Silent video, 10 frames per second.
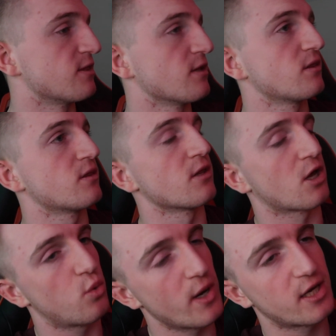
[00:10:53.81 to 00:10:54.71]

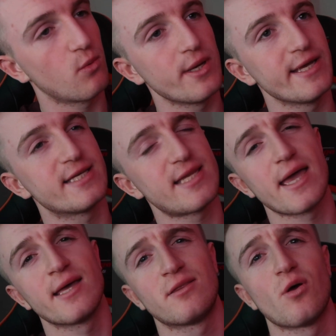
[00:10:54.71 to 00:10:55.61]
the quicker we
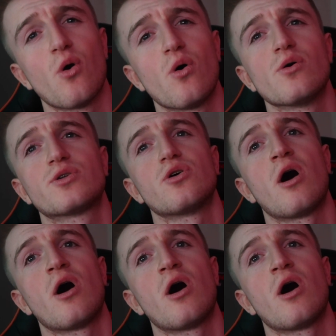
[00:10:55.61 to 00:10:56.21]
stay indoors